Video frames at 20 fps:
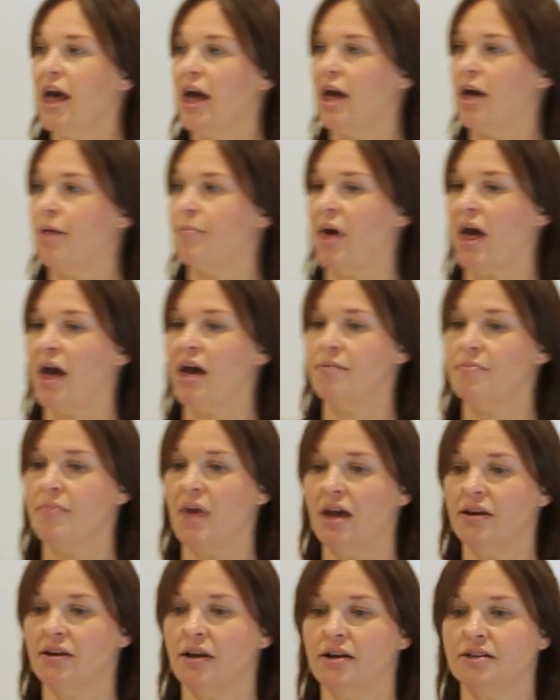I'm
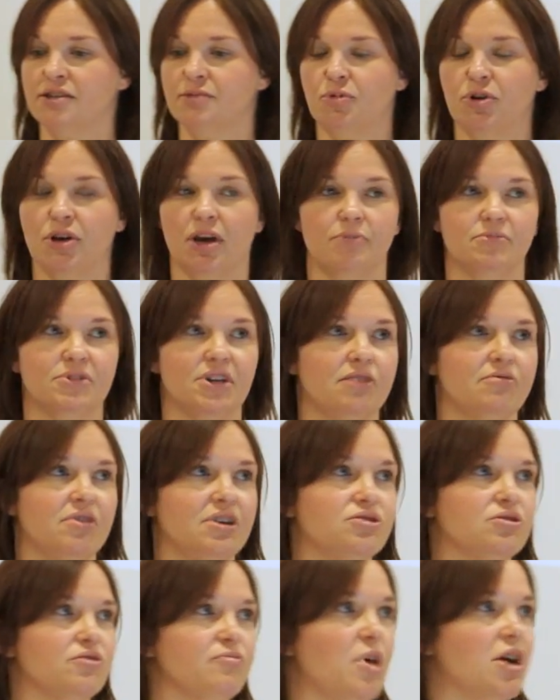Anja Hazebroek. I'm
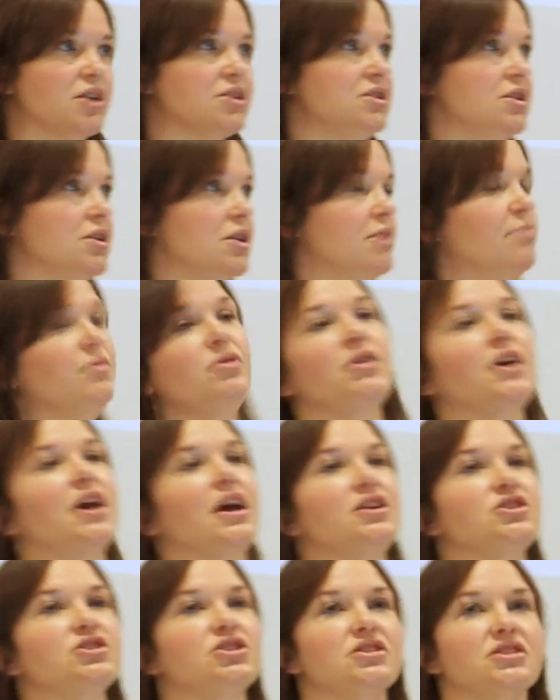Director of Marketing and
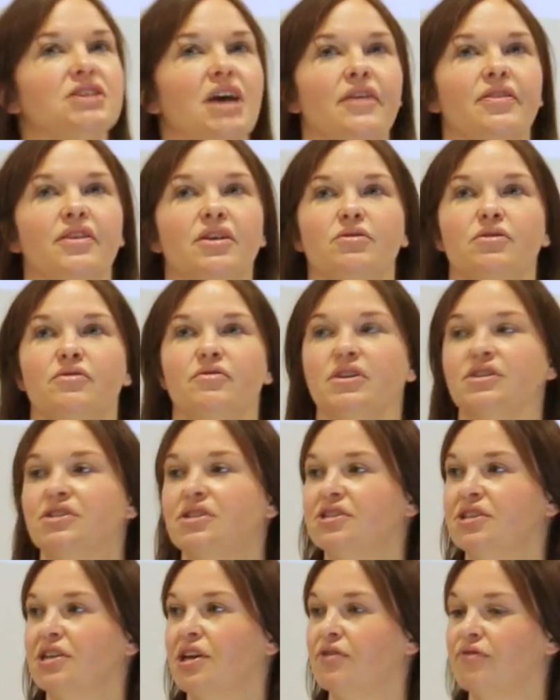Communications at the
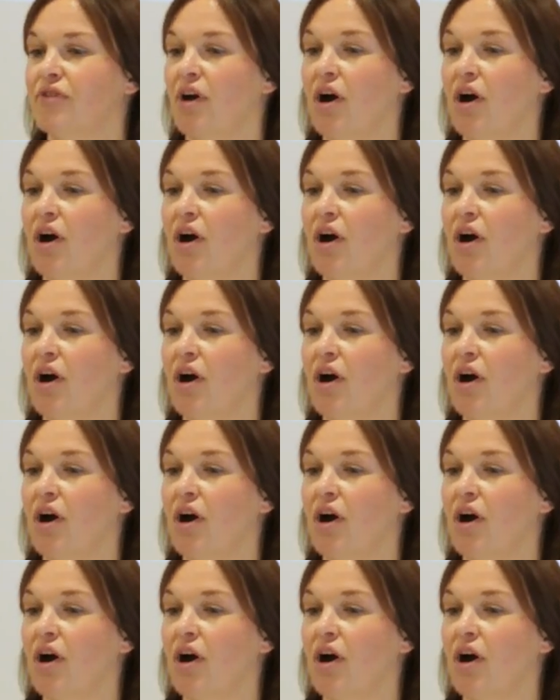University of